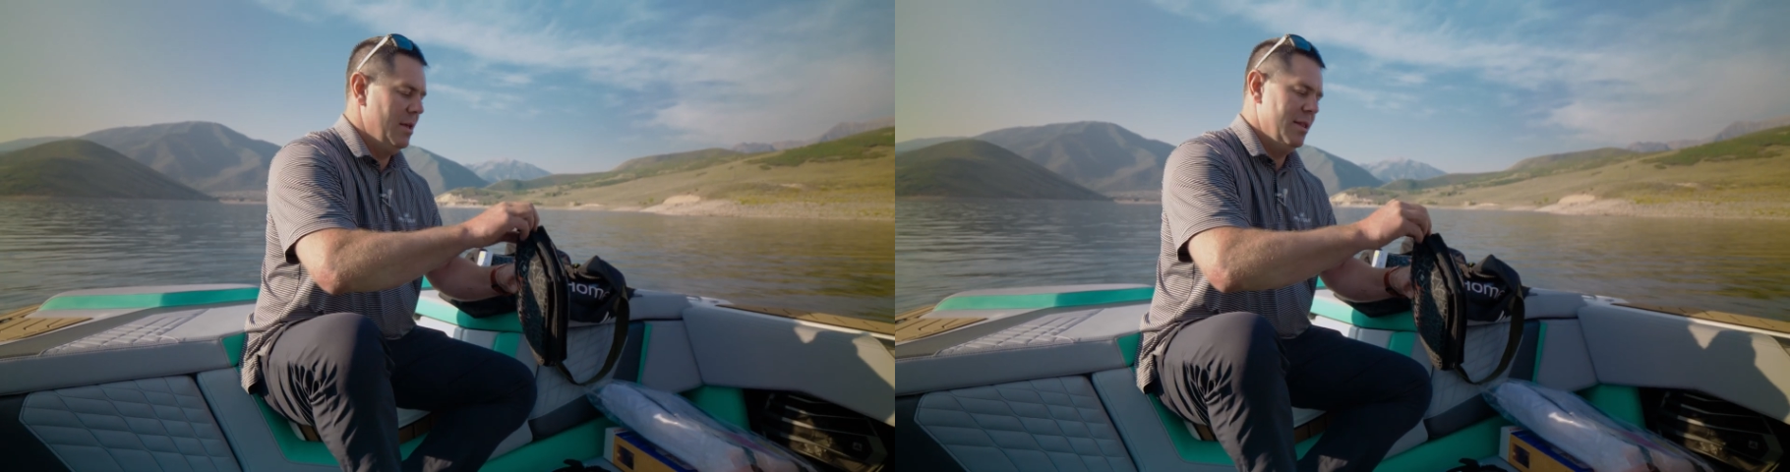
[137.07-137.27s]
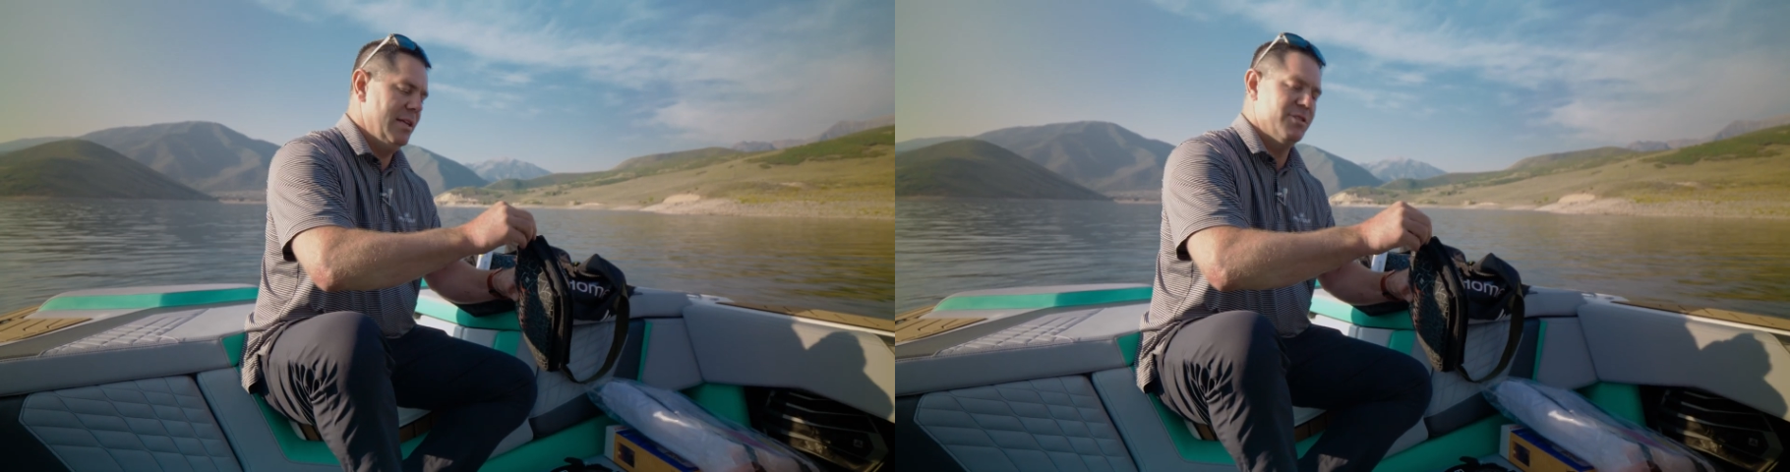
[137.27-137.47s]

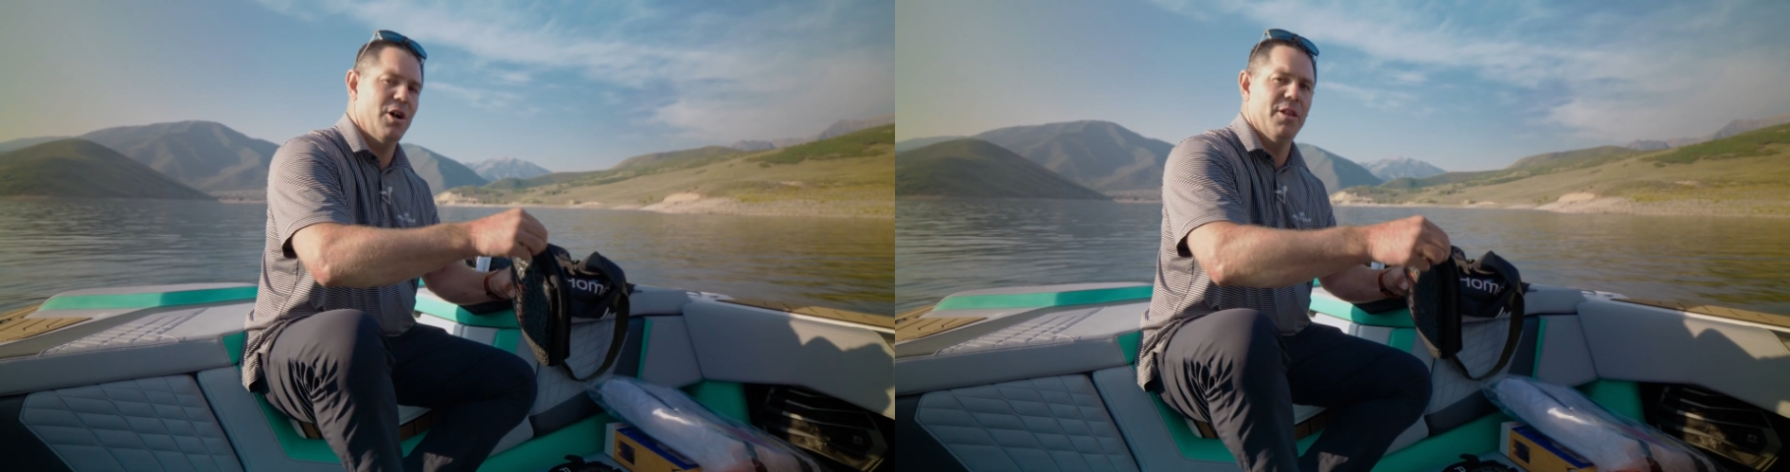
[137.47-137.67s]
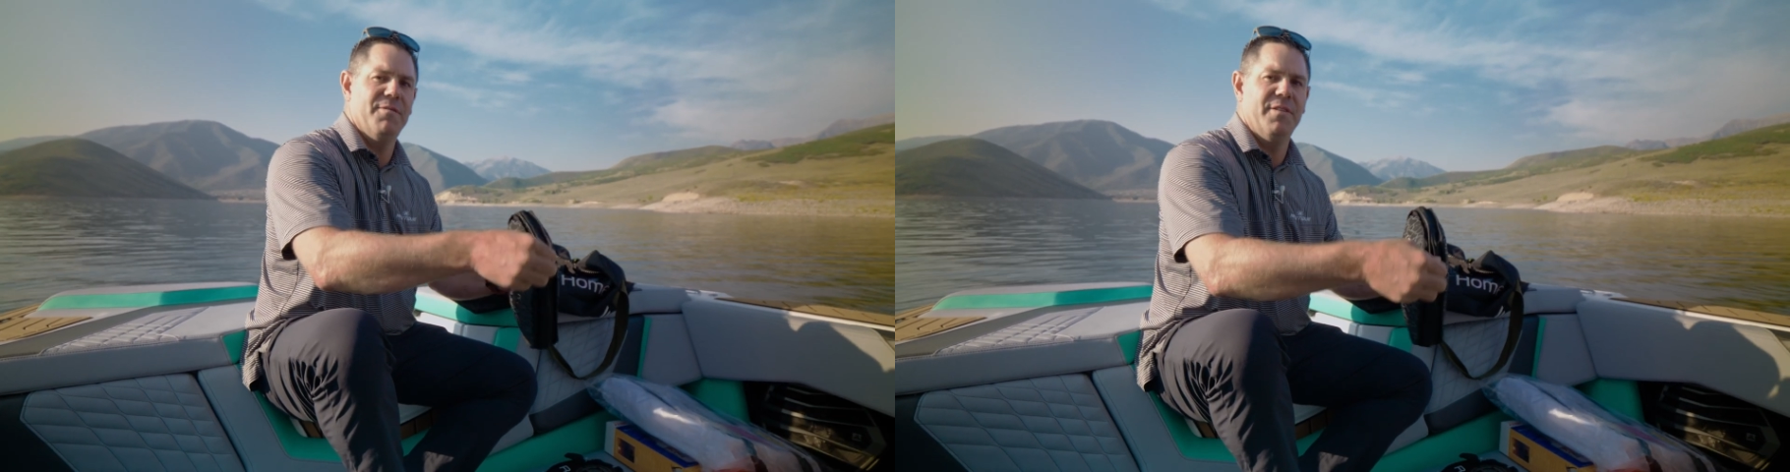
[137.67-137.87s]
These are
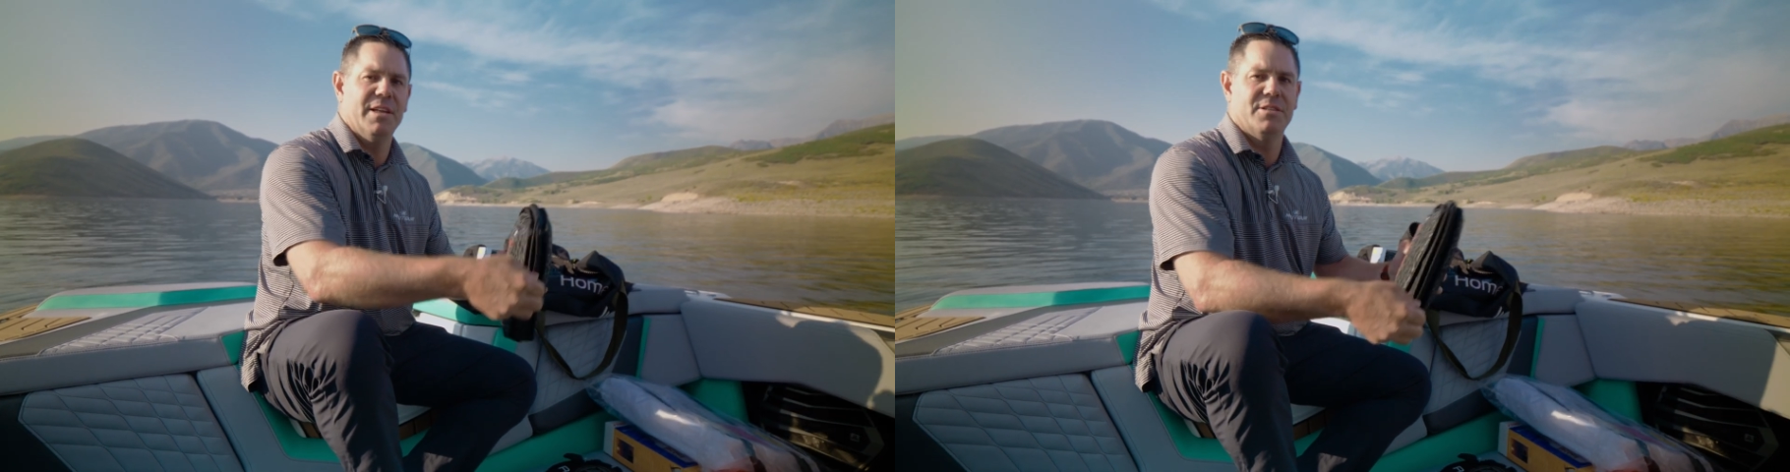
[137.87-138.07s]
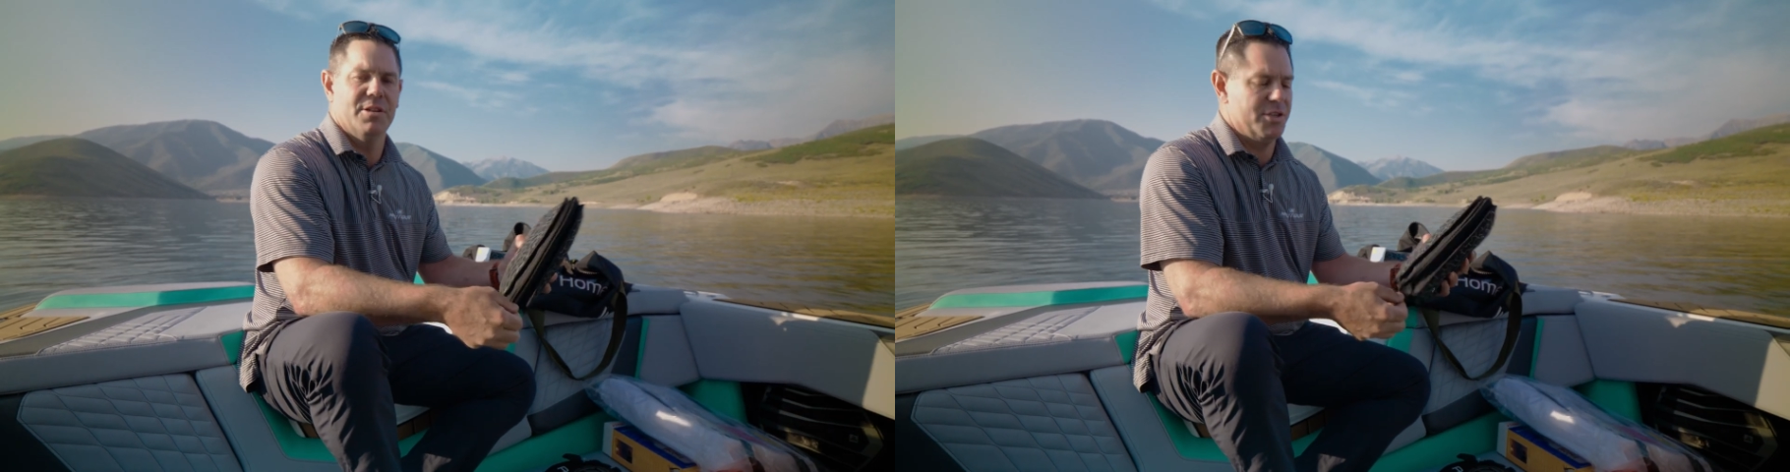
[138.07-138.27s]
all the
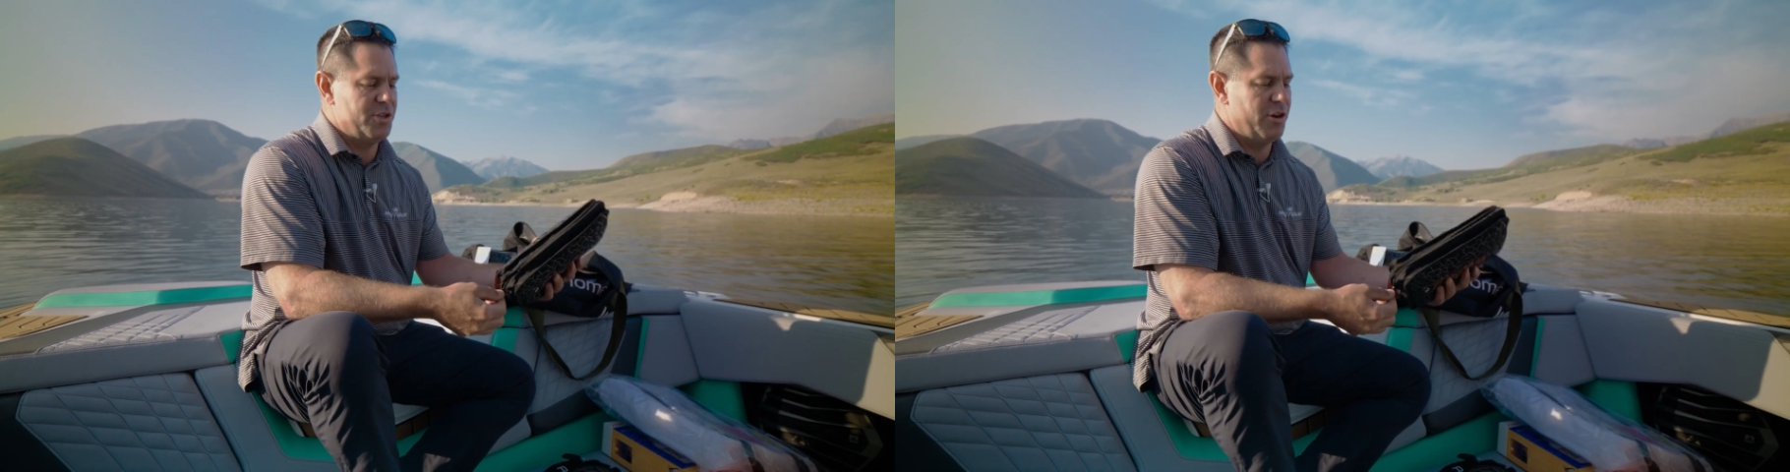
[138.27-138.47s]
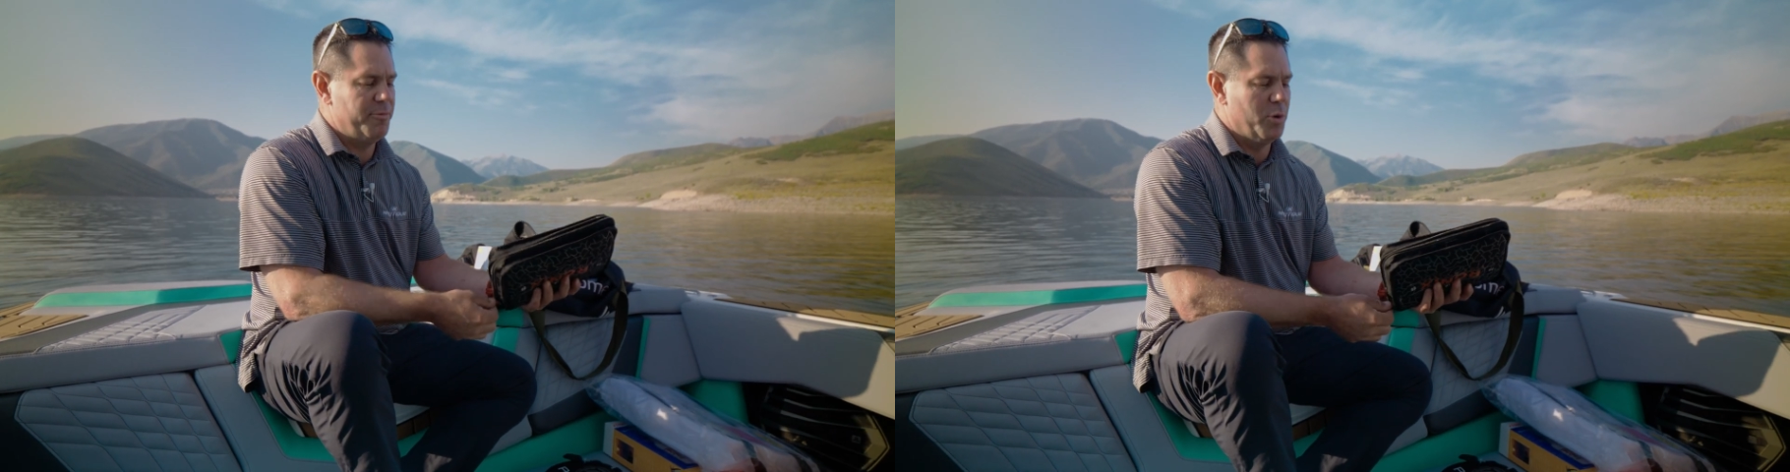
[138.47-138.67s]
fins to the
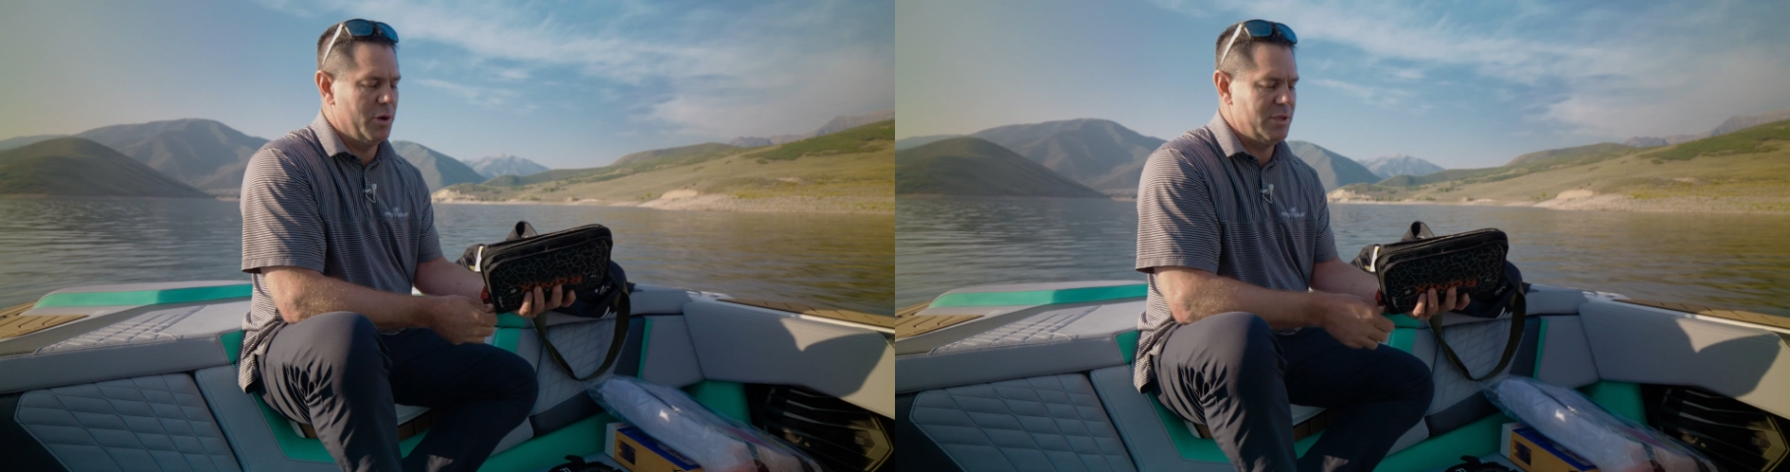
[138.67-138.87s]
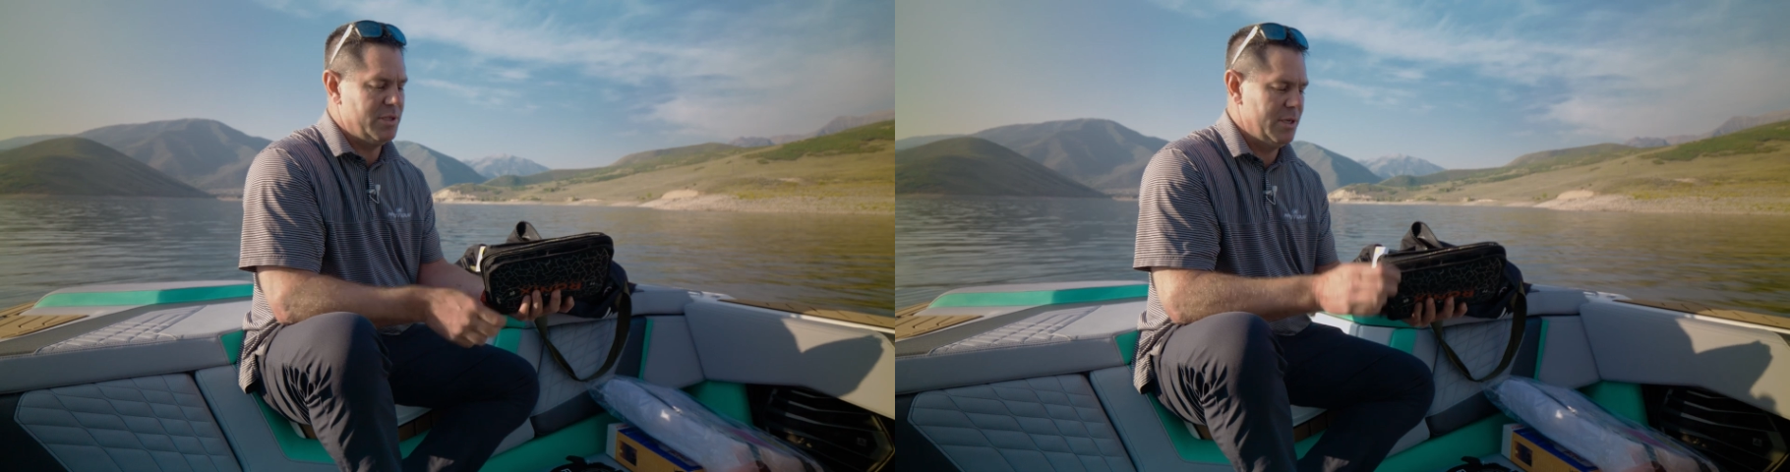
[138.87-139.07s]

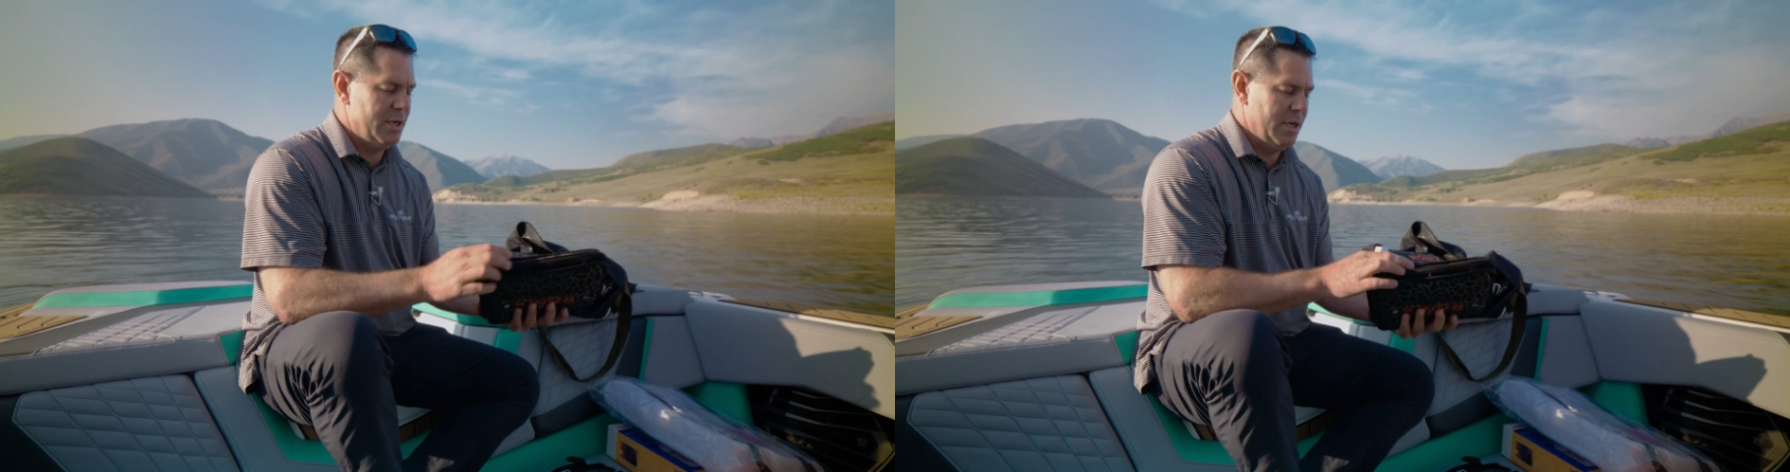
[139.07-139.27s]
surfboards.